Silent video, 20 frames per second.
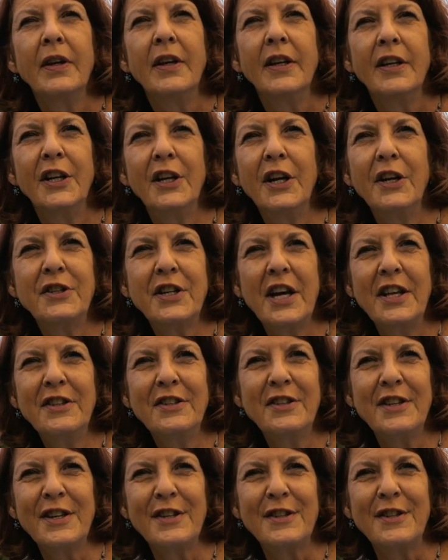
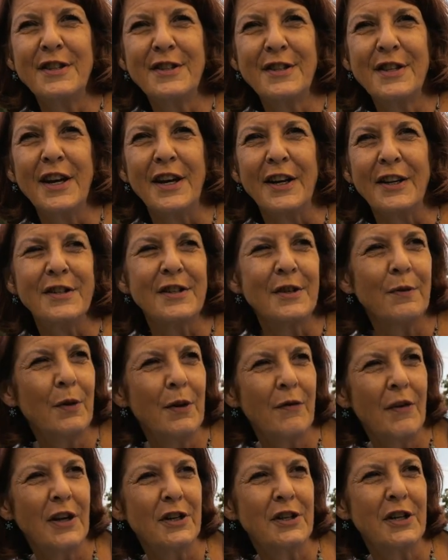1066, that
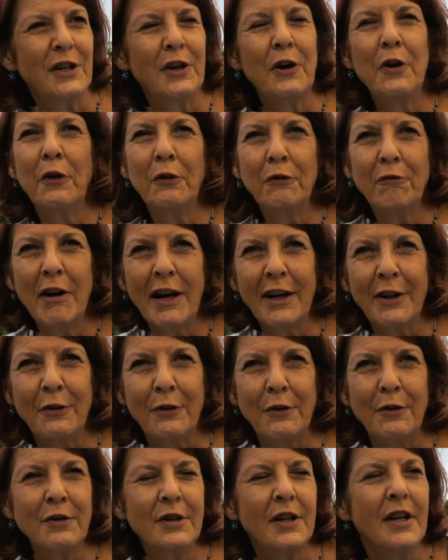we've actually got on
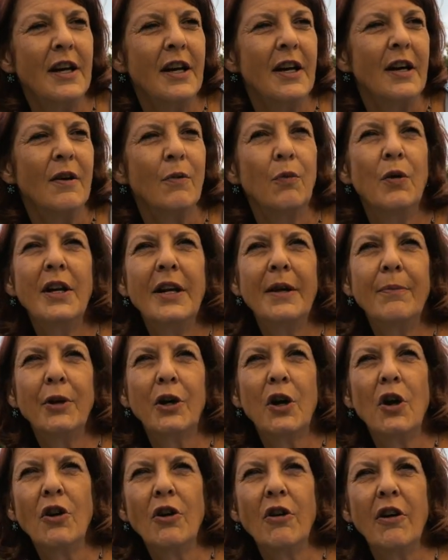record. William the
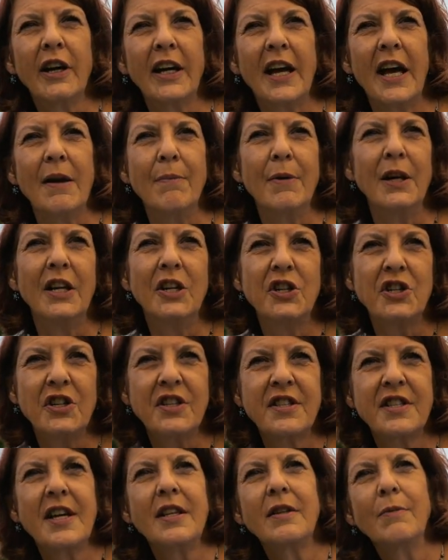Conqueror came in and
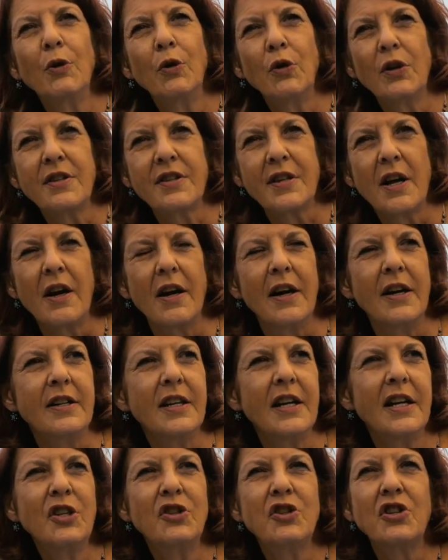just set them all aside,
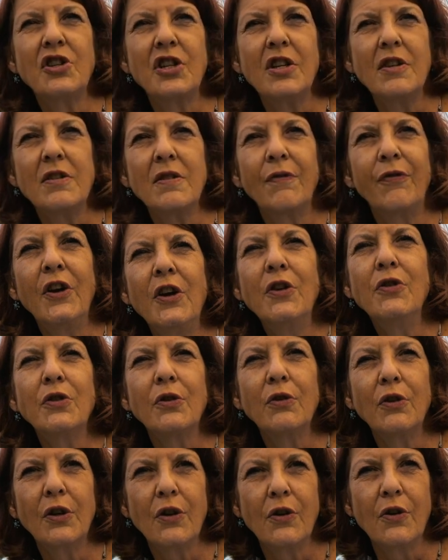introduced
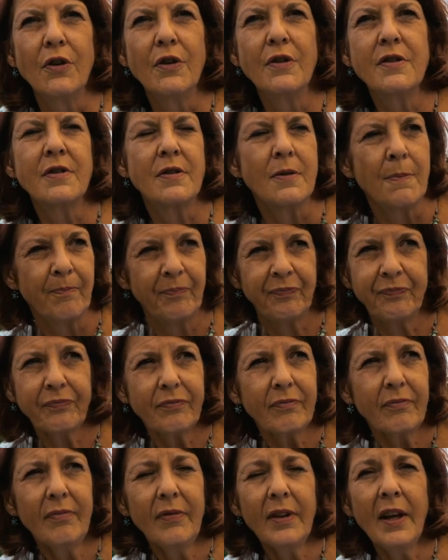feudal laws,
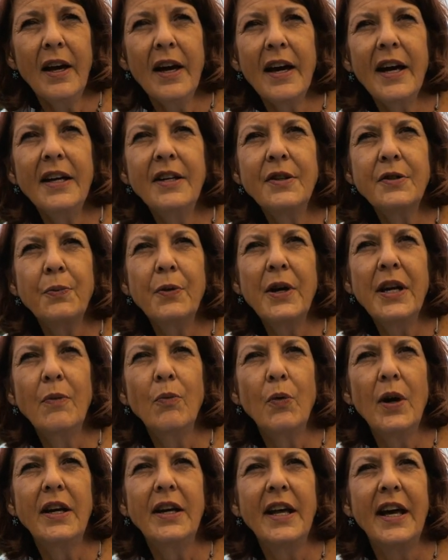and
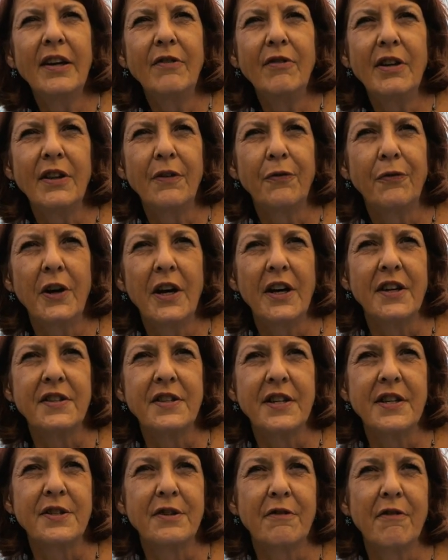when Henry I,
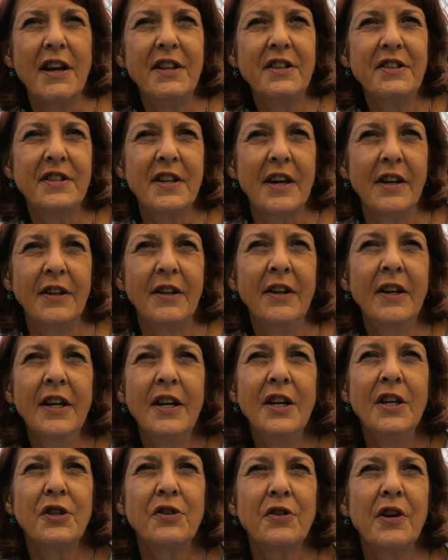his grandson,
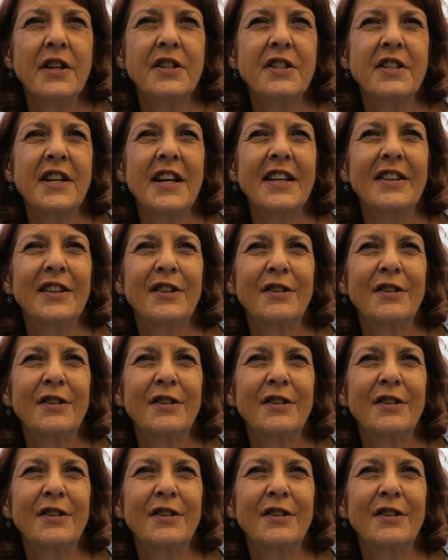tried to take the